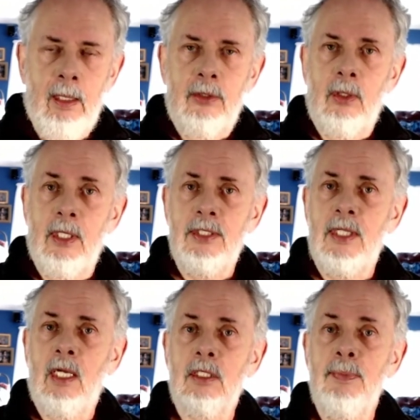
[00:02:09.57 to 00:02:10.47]
So this
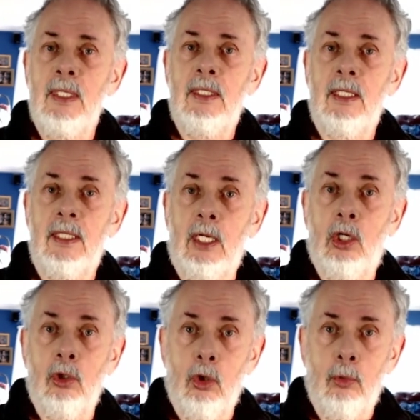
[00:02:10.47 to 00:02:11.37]
tells me that the
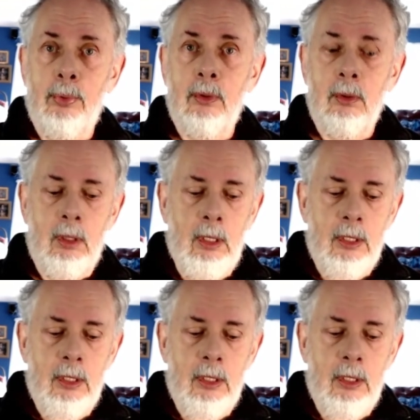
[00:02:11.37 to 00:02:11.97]
global